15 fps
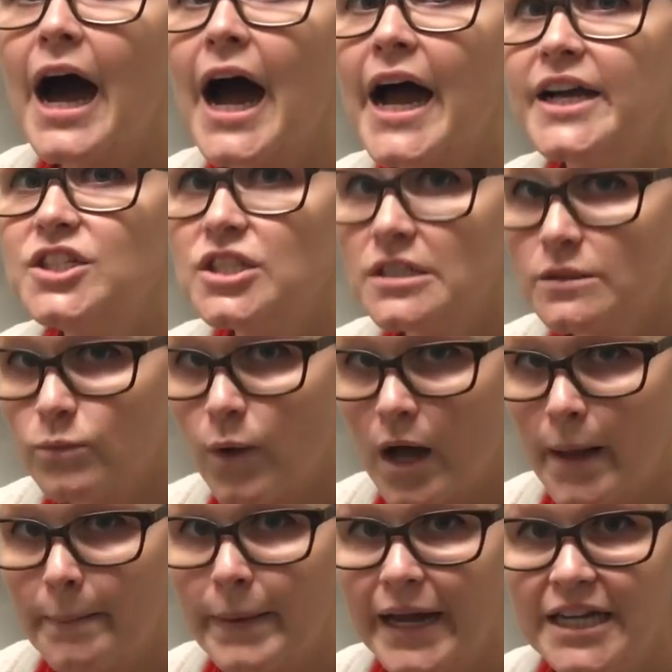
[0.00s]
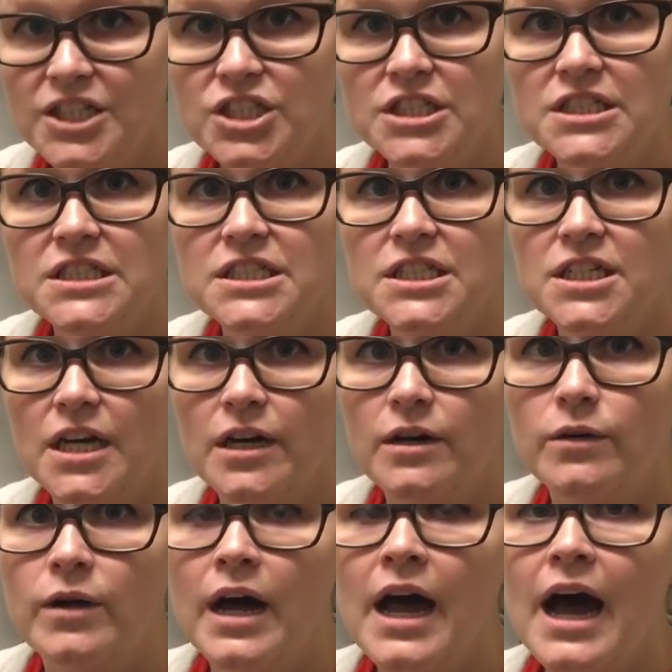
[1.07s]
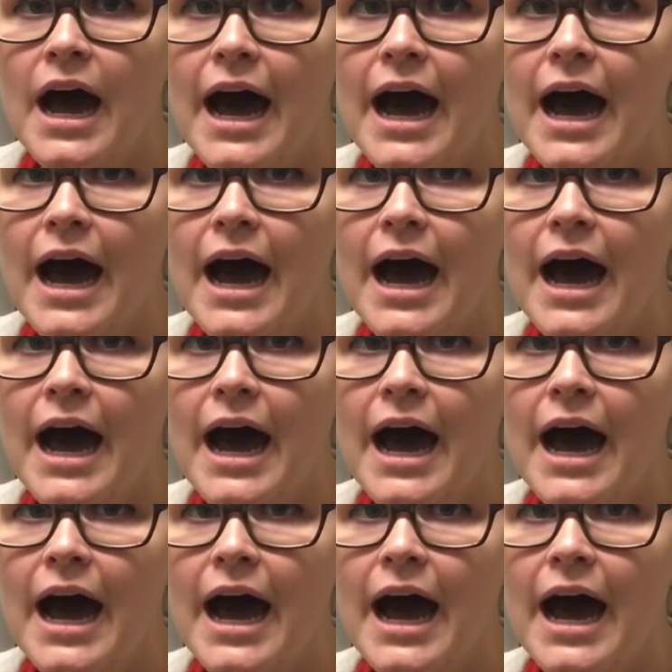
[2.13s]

I just want patients to know